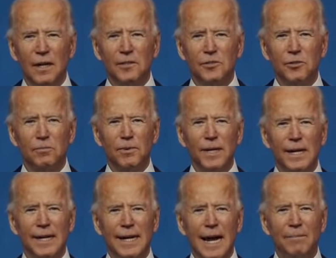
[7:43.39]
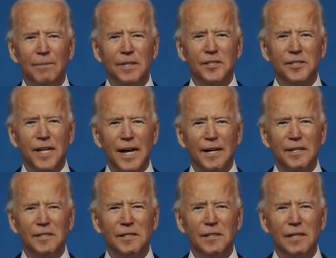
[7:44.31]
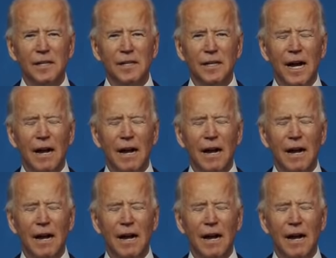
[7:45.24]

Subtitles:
And she'll be a cabinet status